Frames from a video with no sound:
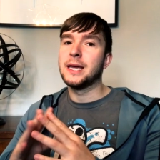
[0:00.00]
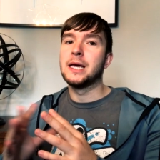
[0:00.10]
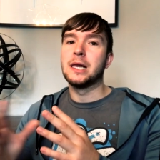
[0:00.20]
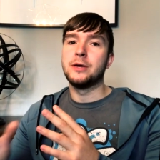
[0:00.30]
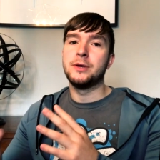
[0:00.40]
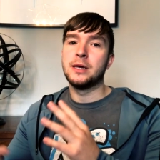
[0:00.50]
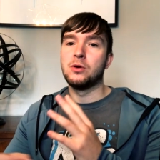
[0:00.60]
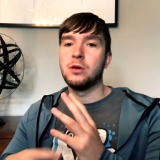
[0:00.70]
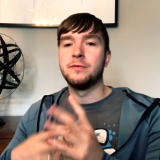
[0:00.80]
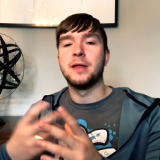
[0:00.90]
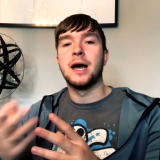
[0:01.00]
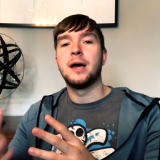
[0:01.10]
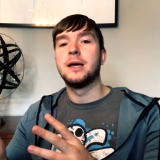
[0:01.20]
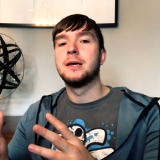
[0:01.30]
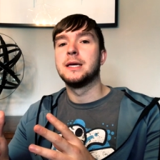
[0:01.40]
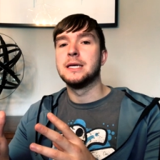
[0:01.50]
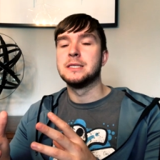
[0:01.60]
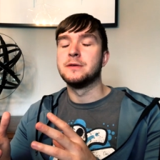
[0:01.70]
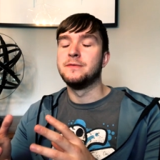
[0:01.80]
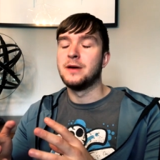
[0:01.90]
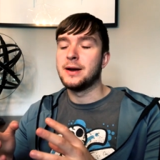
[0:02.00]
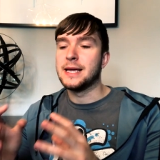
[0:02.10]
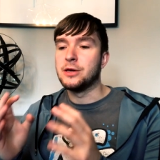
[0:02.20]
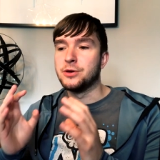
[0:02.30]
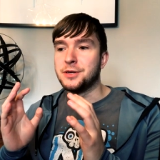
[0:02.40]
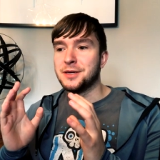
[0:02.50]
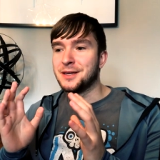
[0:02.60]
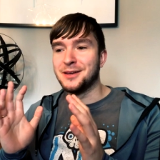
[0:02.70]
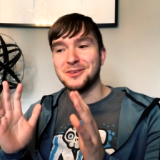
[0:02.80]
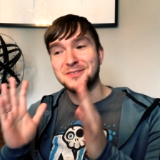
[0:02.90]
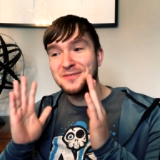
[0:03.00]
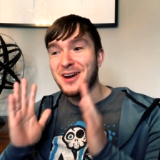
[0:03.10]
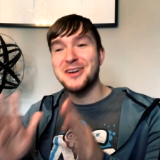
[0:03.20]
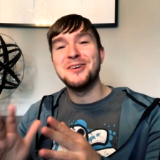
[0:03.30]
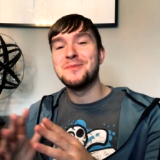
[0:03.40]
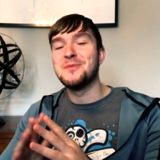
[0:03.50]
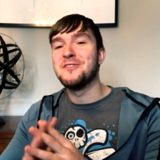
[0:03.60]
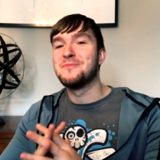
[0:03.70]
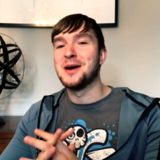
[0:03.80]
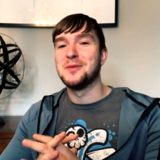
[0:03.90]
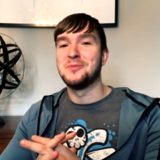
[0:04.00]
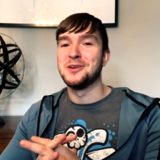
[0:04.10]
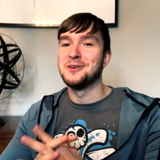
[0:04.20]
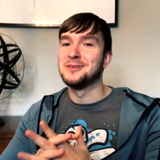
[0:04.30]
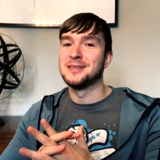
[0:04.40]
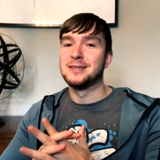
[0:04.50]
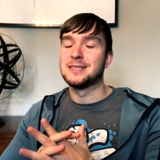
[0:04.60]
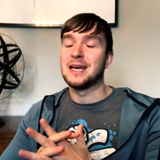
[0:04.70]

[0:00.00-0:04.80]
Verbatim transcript: including all of that is a very good it was a very good move by the producers,